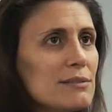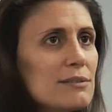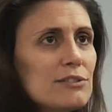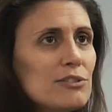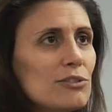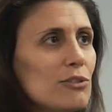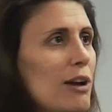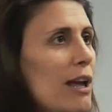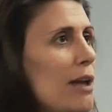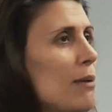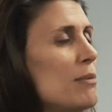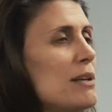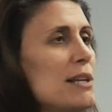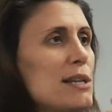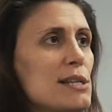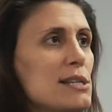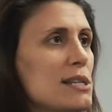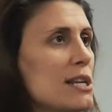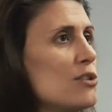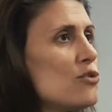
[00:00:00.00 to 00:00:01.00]
So
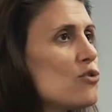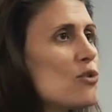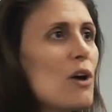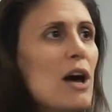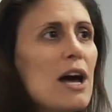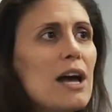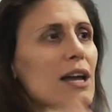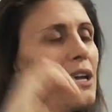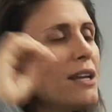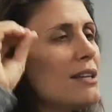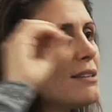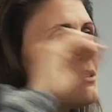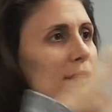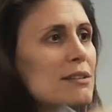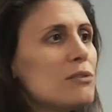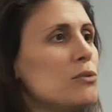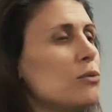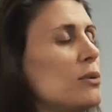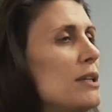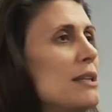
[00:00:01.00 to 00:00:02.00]
Emily stage
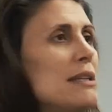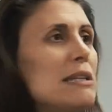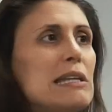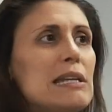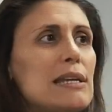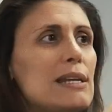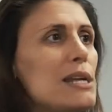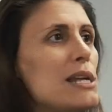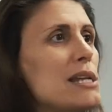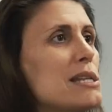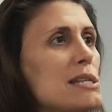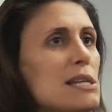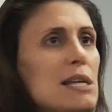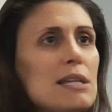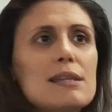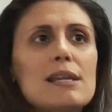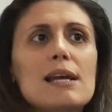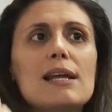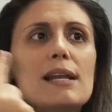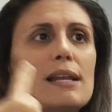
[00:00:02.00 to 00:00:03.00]
right, doing this,
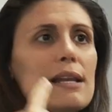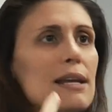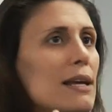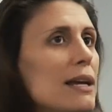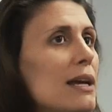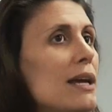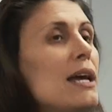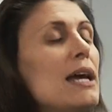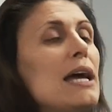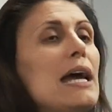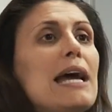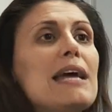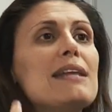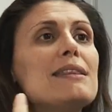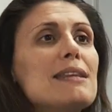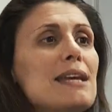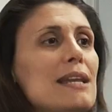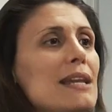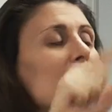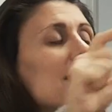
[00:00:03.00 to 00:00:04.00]
and then
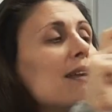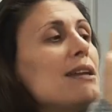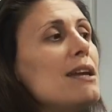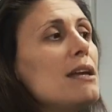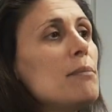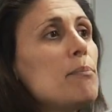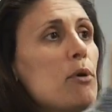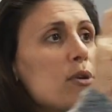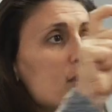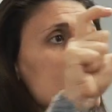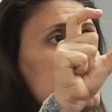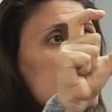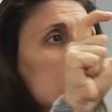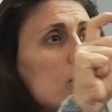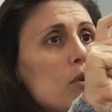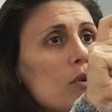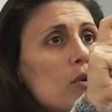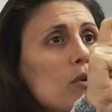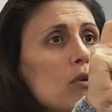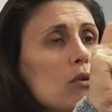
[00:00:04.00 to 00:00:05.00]
I create
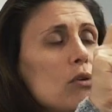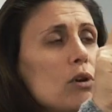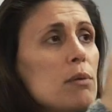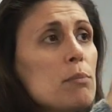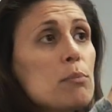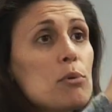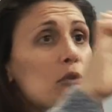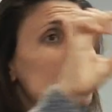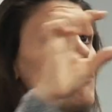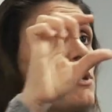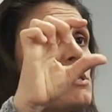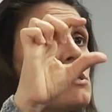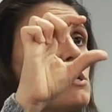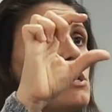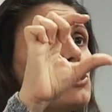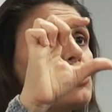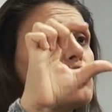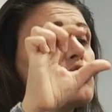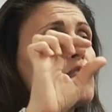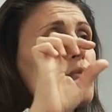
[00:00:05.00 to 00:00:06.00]
possible
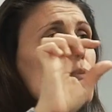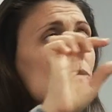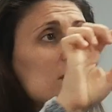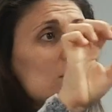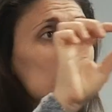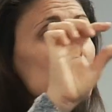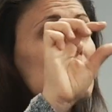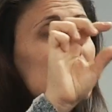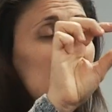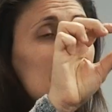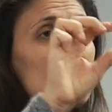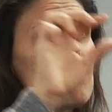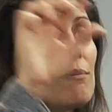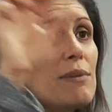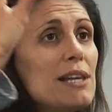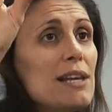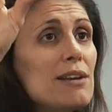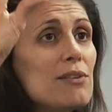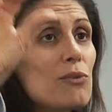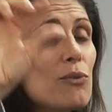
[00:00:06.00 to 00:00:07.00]
improvisation between
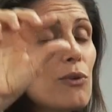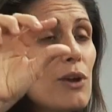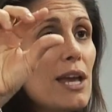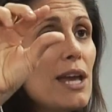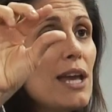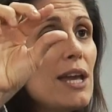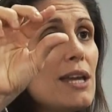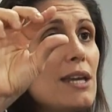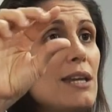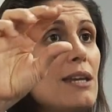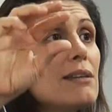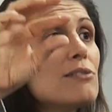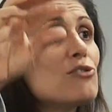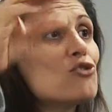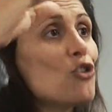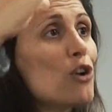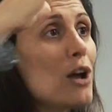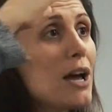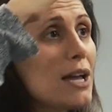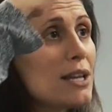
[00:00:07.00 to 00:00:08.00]
Emily and Ray,
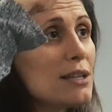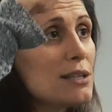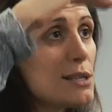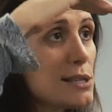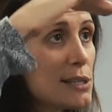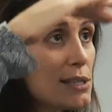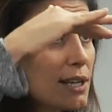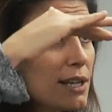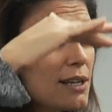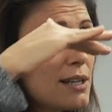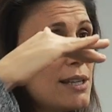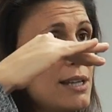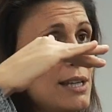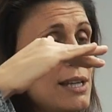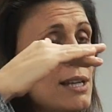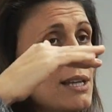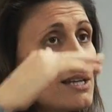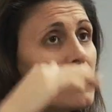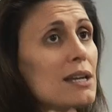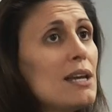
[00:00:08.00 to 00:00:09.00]
trying this
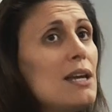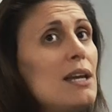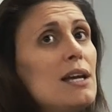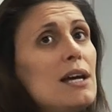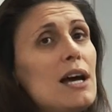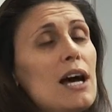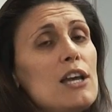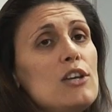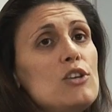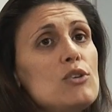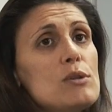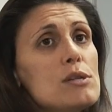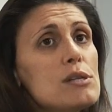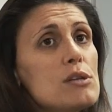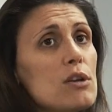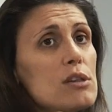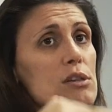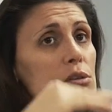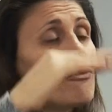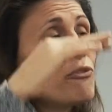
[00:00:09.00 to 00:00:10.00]
technique. I use
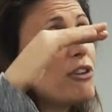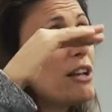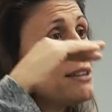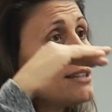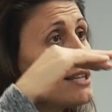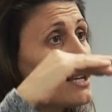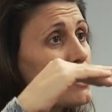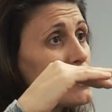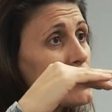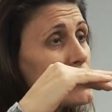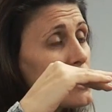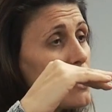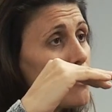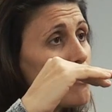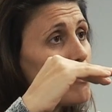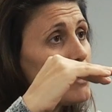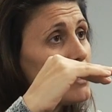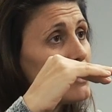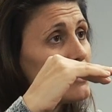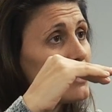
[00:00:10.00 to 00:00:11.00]
lots of frantic
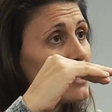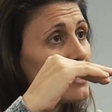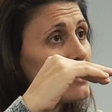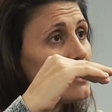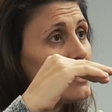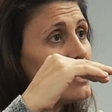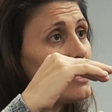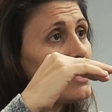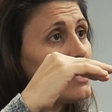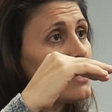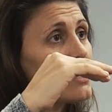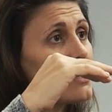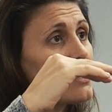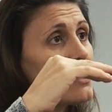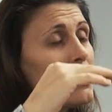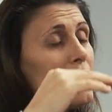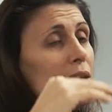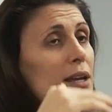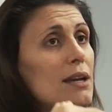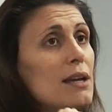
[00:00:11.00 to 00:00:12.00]
assembly
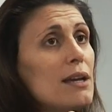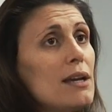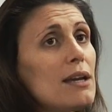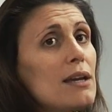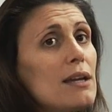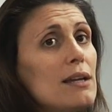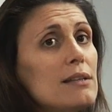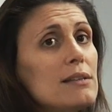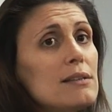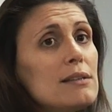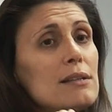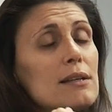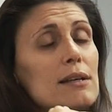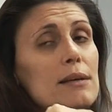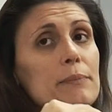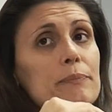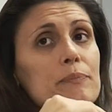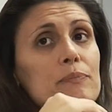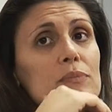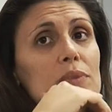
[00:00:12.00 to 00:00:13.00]
technique,
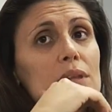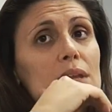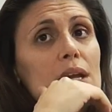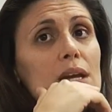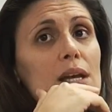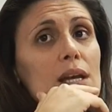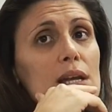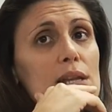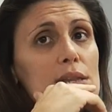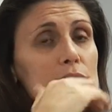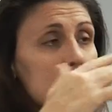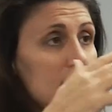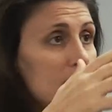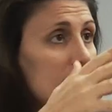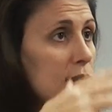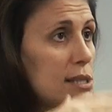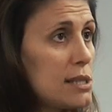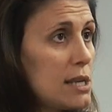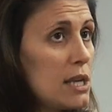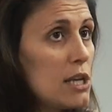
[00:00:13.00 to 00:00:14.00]
and it's
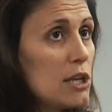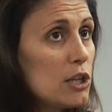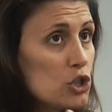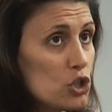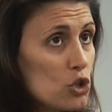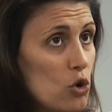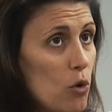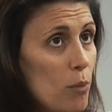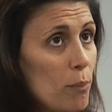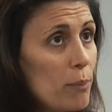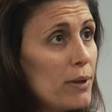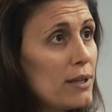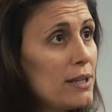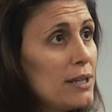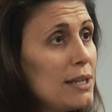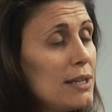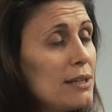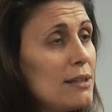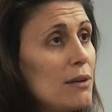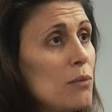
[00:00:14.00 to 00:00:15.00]
this English
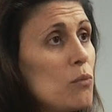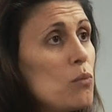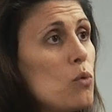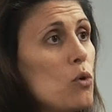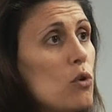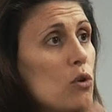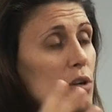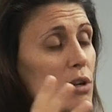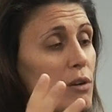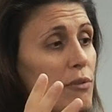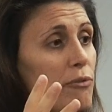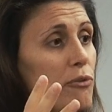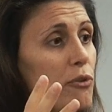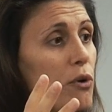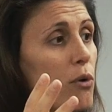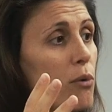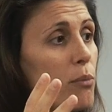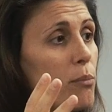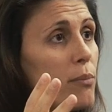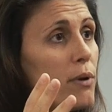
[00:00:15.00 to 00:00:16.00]
company that work
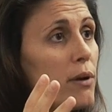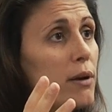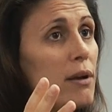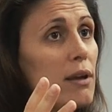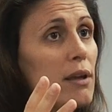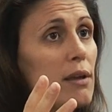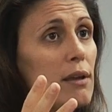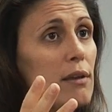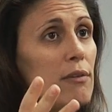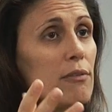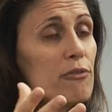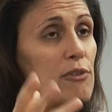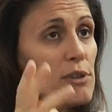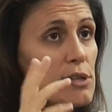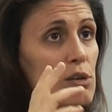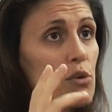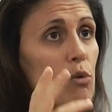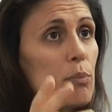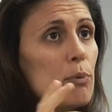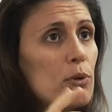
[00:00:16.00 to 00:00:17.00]
from a
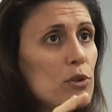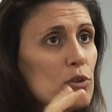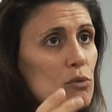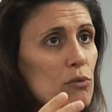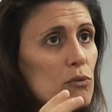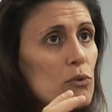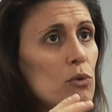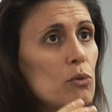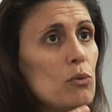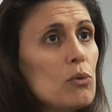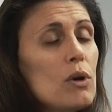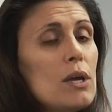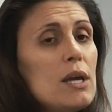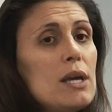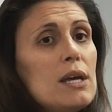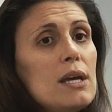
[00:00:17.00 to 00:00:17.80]
physical point of view.